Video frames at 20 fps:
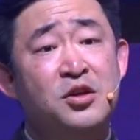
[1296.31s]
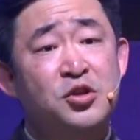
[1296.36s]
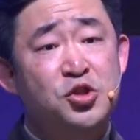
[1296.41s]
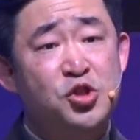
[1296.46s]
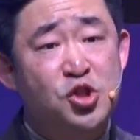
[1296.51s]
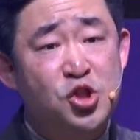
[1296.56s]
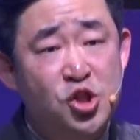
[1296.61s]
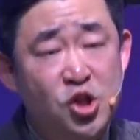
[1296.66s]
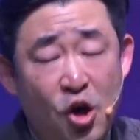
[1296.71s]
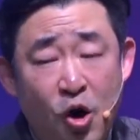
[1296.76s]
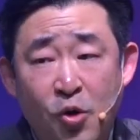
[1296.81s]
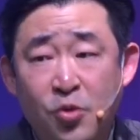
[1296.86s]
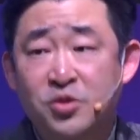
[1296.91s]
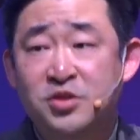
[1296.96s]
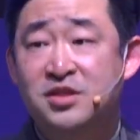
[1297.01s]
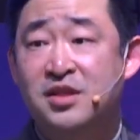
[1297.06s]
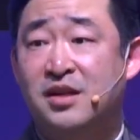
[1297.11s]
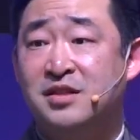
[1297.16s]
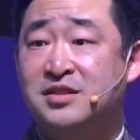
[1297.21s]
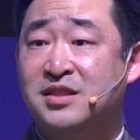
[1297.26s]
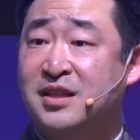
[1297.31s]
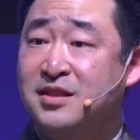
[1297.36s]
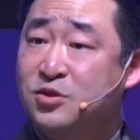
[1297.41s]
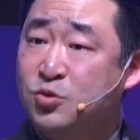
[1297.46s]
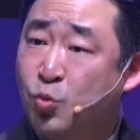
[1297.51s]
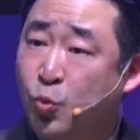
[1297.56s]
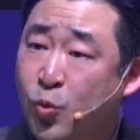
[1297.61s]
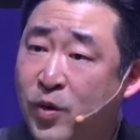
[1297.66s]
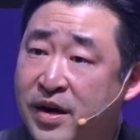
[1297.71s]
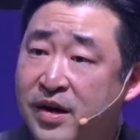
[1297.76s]
shows us
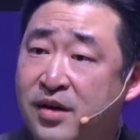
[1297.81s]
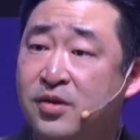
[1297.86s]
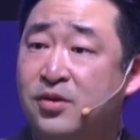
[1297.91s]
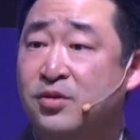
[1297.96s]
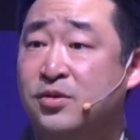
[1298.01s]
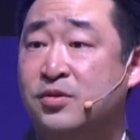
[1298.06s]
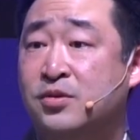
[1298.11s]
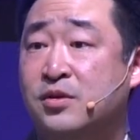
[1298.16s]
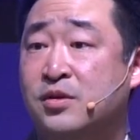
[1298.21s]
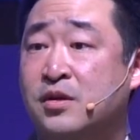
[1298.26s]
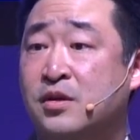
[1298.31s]
His will